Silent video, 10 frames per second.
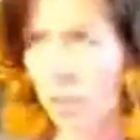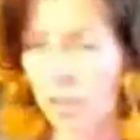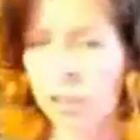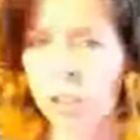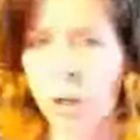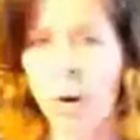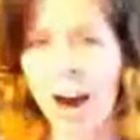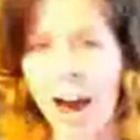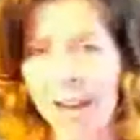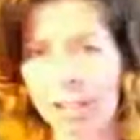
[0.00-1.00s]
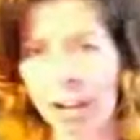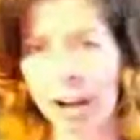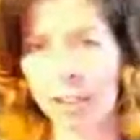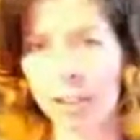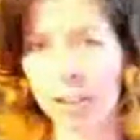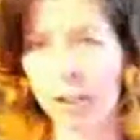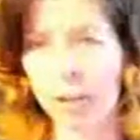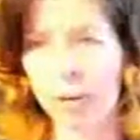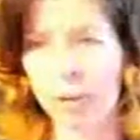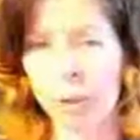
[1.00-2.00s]
So I talked to
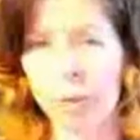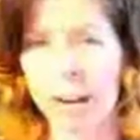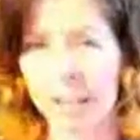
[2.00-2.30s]
you so that I